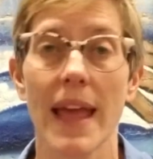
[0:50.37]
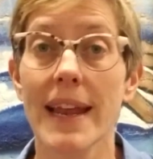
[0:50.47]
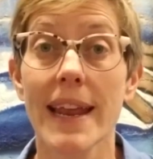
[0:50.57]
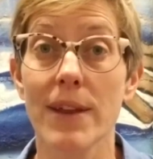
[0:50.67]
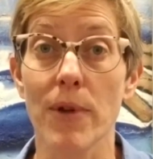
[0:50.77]

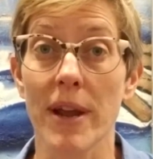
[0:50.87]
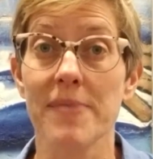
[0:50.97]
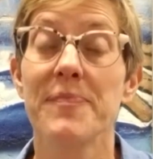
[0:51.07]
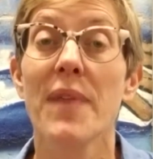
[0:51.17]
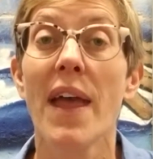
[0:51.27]
At any
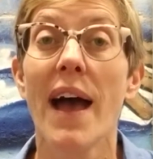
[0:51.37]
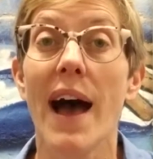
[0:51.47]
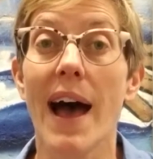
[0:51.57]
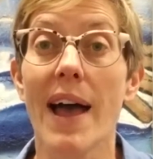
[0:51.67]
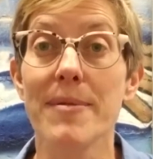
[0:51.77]
rate,
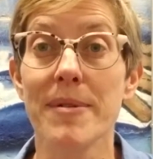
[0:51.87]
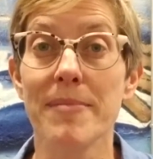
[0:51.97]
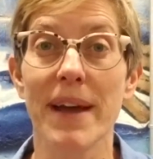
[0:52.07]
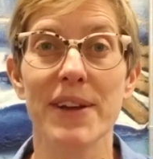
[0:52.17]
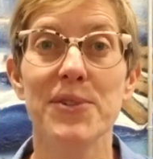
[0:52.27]
I'm in
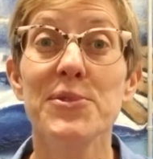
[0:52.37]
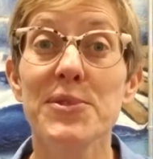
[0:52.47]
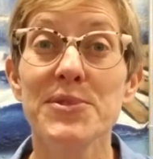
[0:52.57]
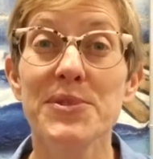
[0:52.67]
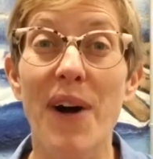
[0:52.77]
my
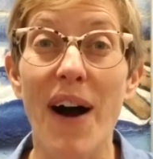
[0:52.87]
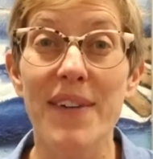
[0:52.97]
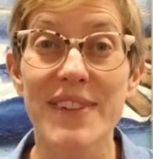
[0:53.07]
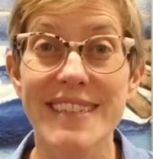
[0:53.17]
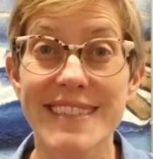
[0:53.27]
cool new
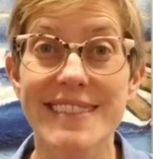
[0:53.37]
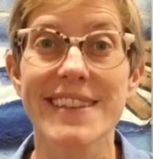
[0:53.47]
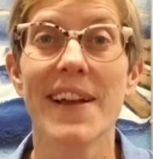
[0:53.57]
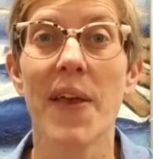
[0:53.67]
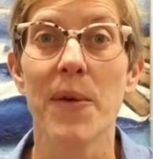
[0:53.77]
office,
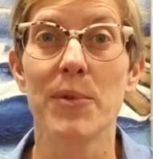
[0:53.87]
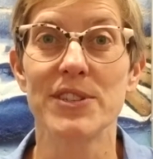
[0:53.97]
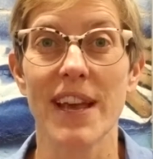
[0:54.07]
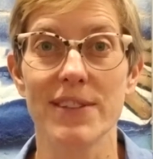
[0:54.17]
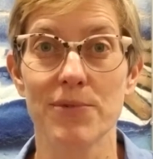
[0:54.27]

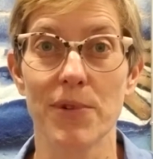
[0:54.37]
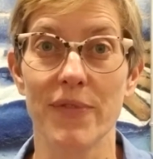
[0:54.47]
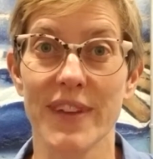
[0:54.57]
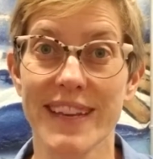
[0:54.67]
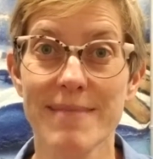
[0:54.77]
which has
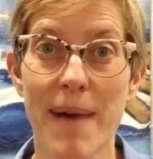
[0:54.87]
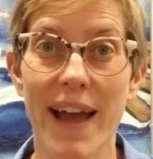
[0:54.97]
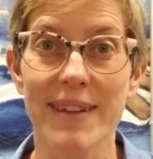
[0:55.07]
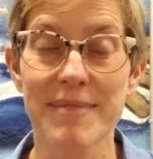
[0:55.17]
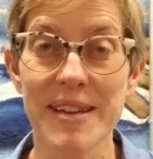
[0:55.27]
graffiti
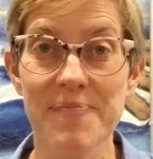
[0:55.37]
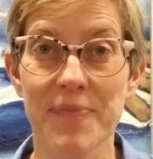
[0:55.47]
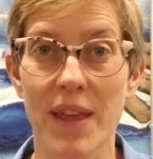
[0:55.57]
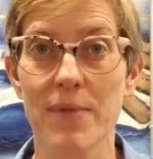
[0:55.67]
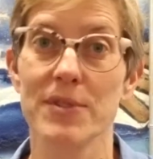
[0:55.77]
behind
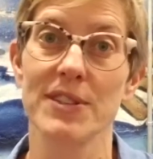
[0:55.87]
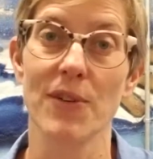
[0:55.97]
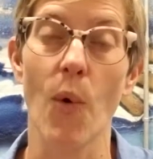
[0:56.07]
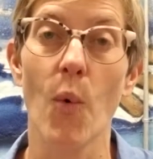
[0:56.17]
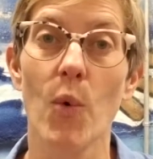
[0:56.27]
me. It was
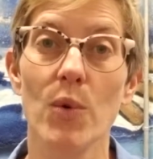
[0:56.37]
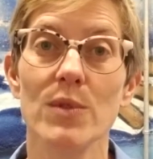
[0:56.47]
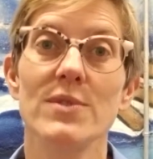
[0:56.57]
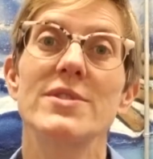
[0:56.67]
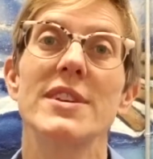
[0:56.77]
an
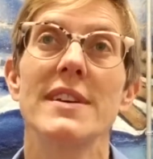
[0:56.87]
old